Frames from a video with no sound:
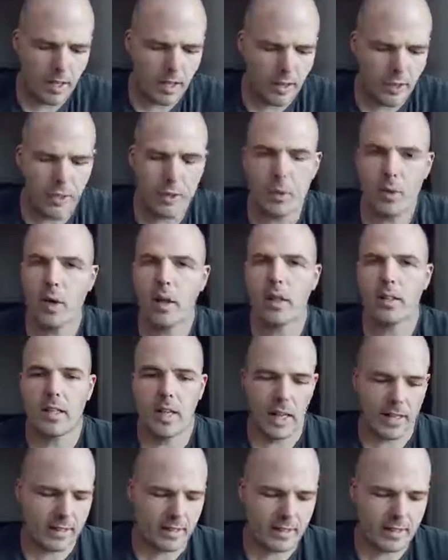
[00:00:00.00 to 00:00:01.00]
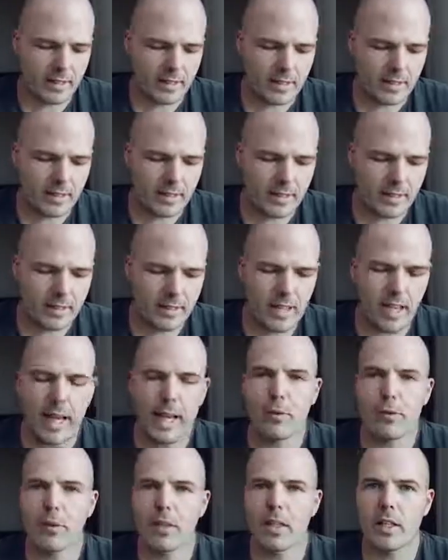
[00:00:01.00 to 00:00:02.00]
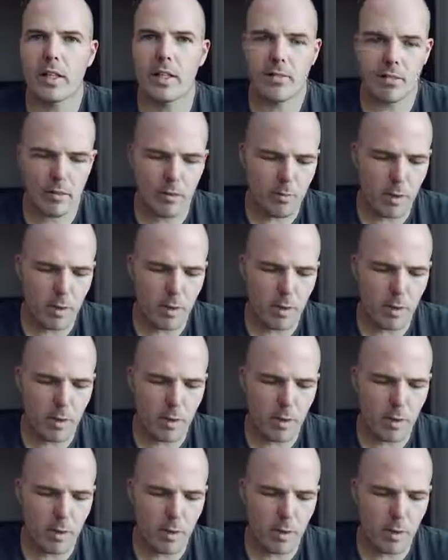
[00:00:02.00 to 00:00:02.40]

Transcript: You know what? I can't really even